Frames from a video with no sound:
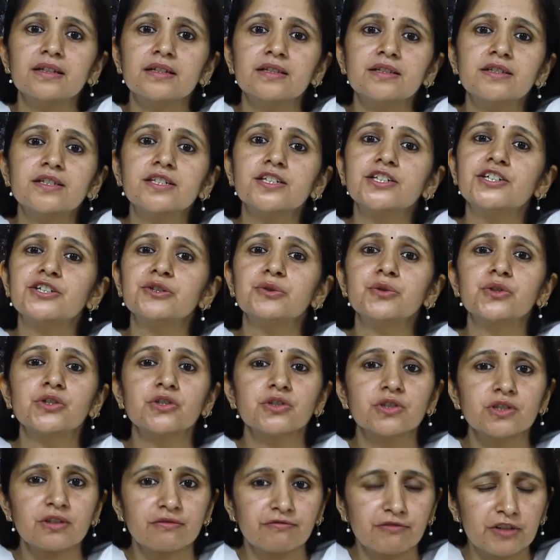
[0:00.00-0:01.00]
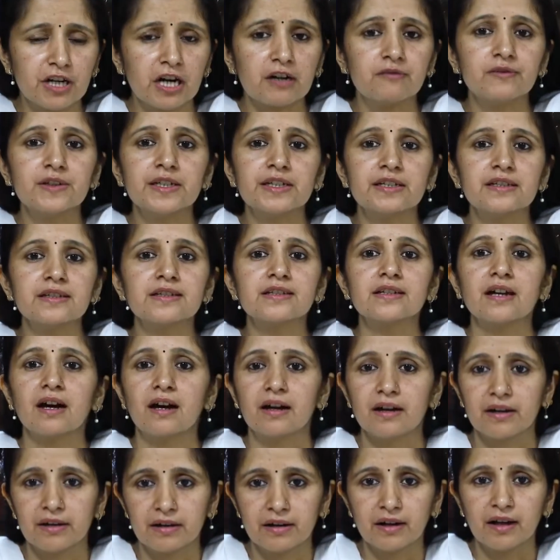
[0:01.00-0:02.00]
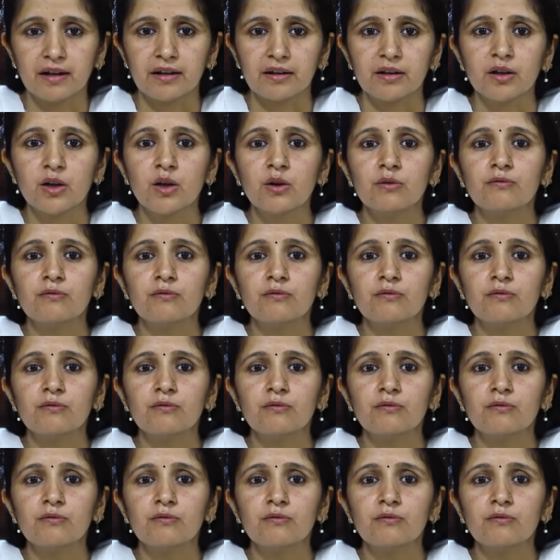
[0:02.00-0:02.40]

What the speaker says: institutions of governance are run